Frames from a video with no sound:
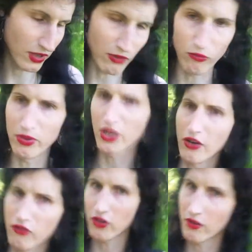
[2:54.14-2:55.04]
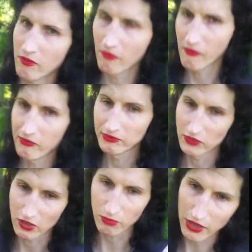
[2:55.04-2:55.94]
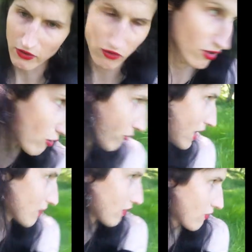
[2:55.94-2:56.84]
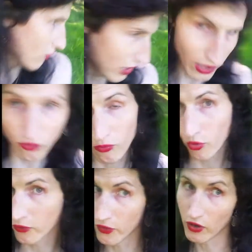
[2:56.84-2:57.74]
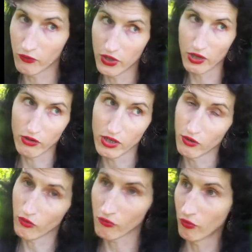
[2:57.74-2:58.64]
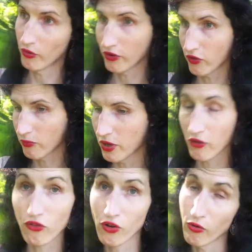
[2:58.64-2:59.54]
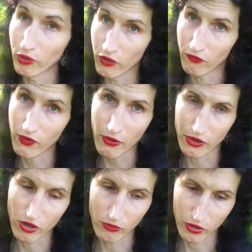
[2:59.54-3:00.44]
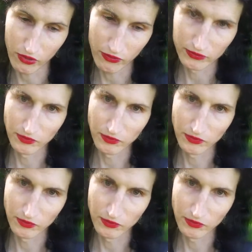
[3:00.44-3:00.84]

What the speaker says: That would be nasty. And there's plenty to go around. I can see loads more of it over there, and I know there's more into the park. Sorrel is very common,